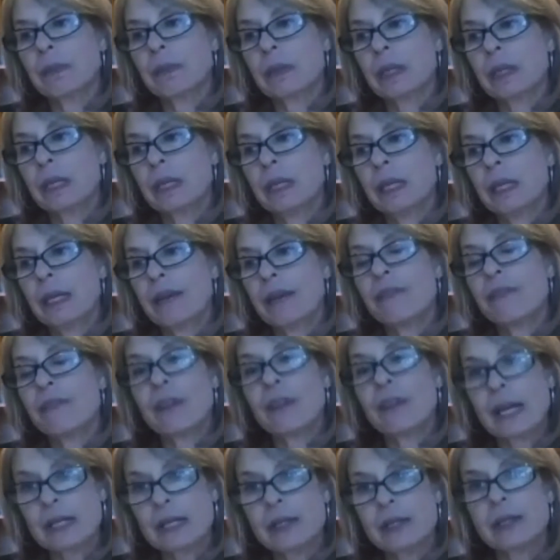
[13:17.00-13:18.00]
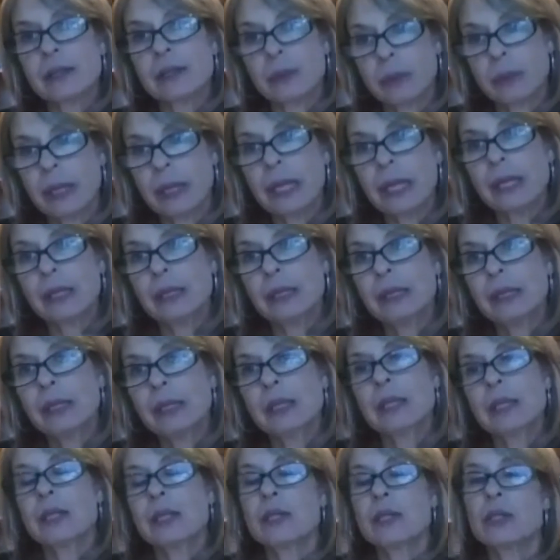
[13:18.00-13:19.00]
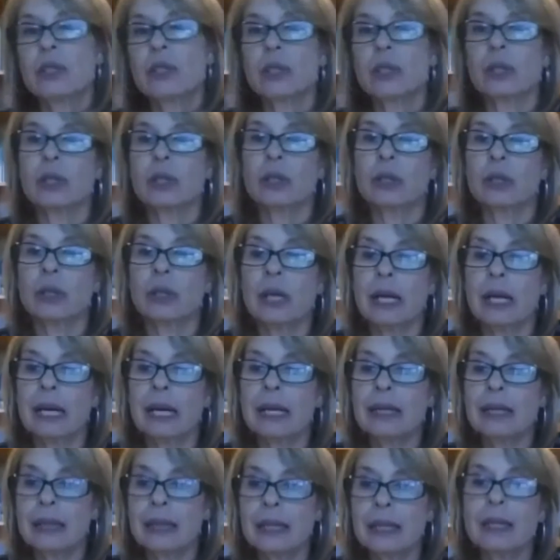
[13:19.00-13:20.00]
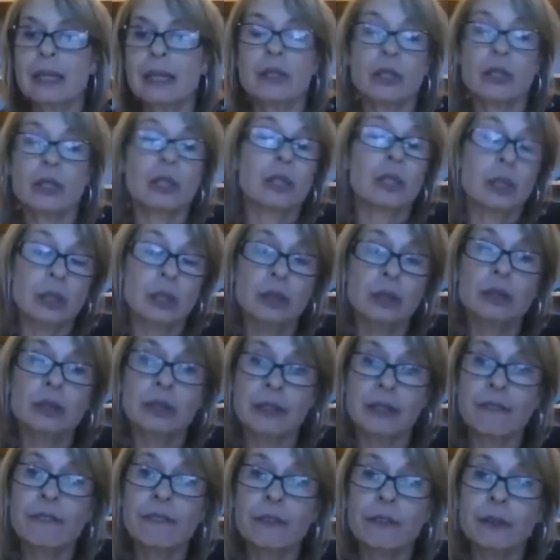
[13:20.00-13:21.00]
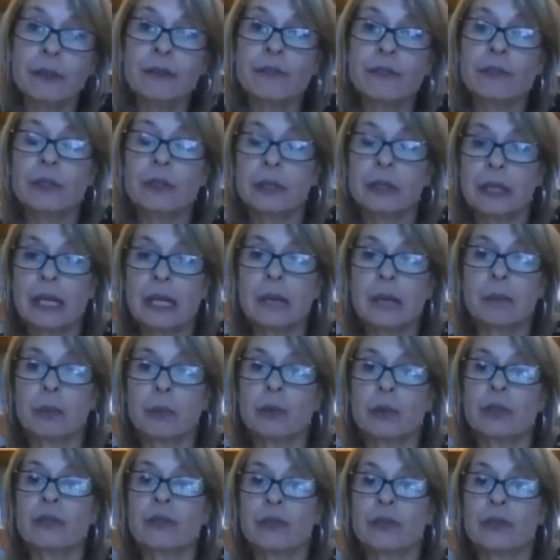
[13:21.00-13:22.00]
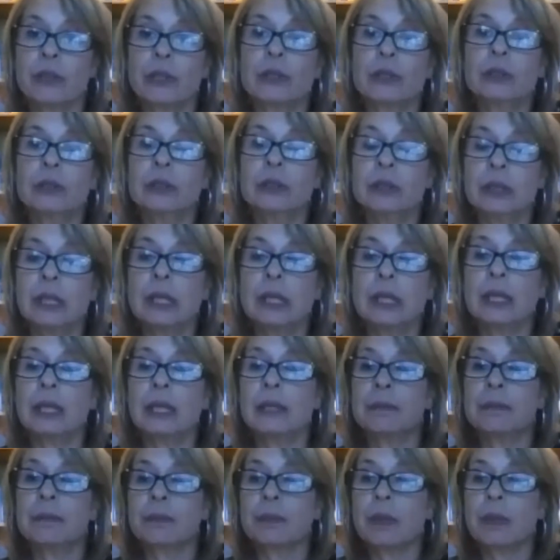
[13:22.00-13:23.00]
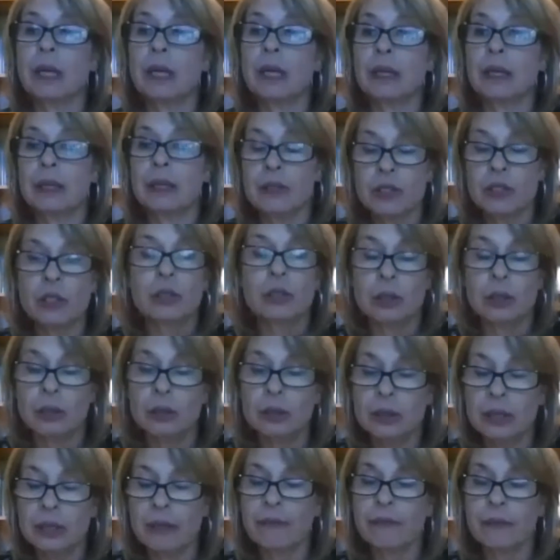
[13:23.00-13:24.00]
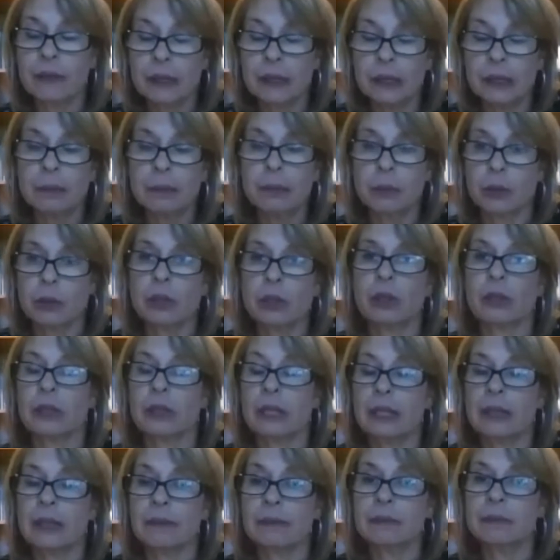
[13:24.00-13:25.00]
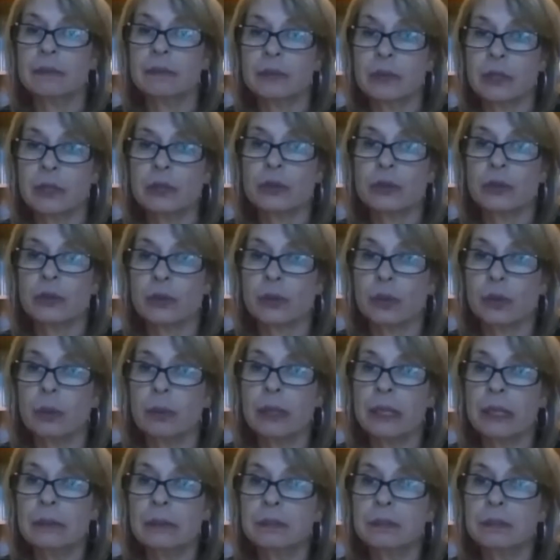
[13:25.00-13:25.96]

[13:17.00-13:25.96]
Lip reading: in a faster way. So I think it's going to look different from that point of view, and it's going to look definitely more local versus global.